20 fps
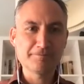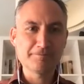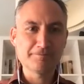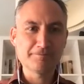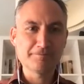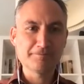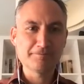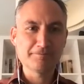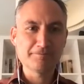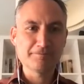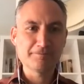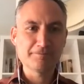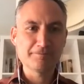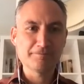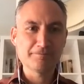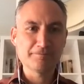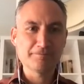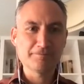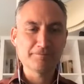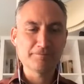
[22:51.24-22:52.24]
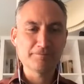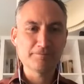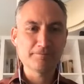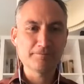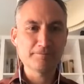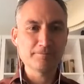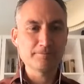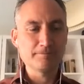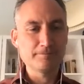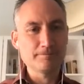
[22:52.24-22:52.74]

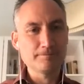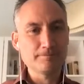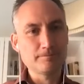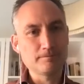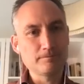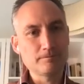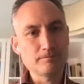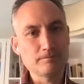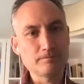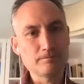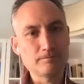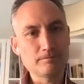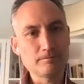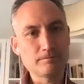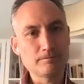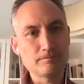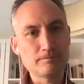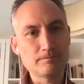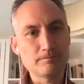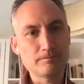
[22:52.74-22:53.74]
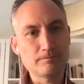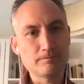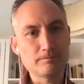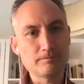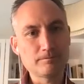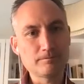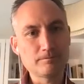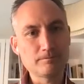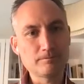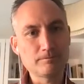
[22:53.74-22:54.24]

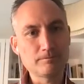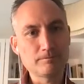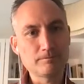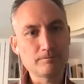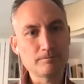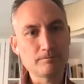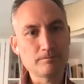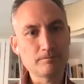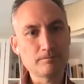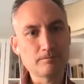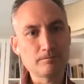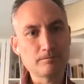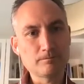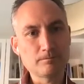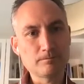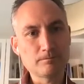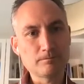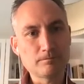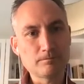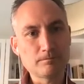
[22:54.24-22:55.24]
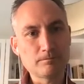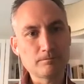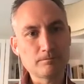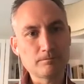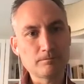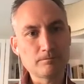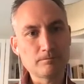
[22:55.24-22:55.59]
(not speaking)